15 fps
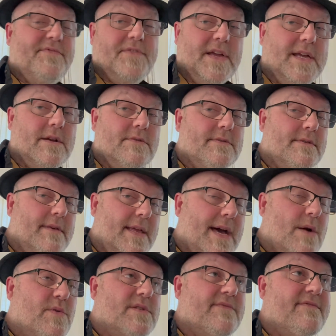figures that I
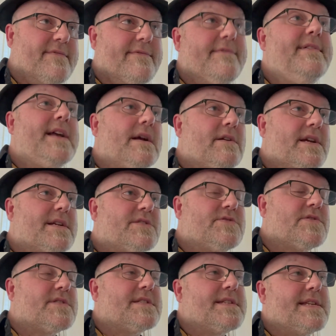was very
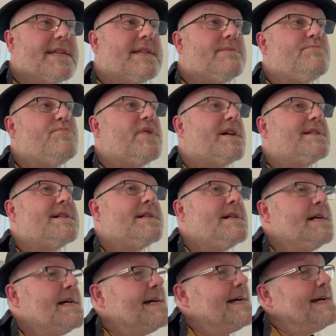interested in, but
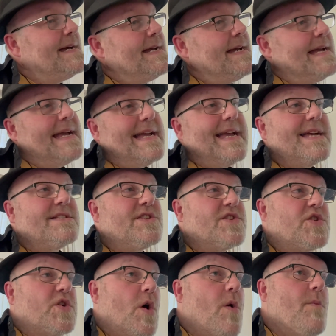he had
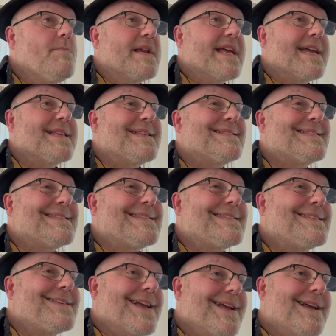so many
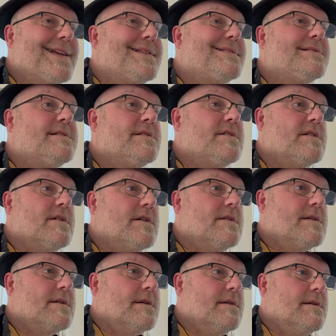insane
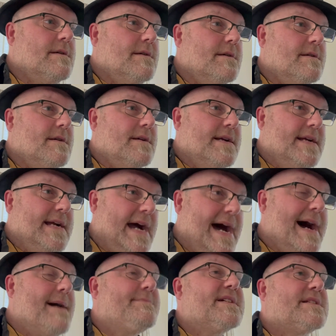
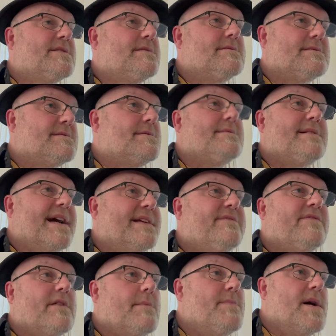comics to select
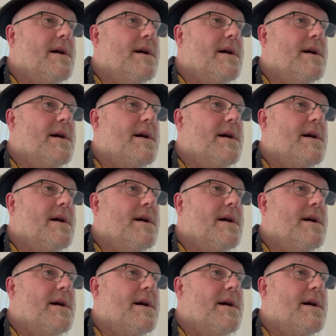from